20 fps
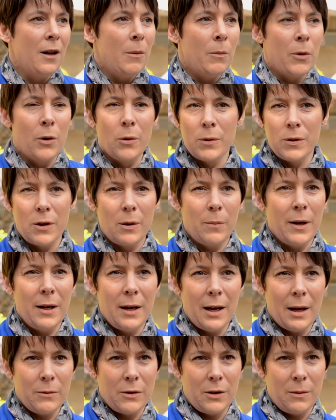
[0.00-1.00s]
but also
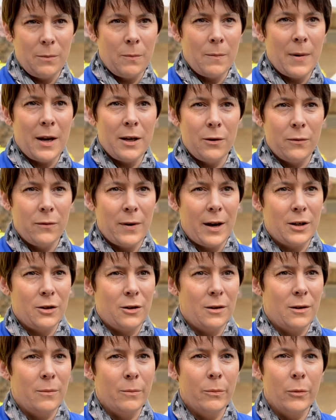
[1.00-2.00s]
being able to
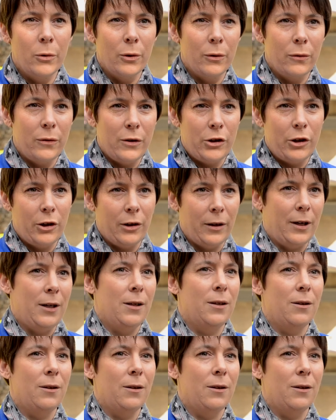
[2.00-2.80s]
manufacture them more efficiently.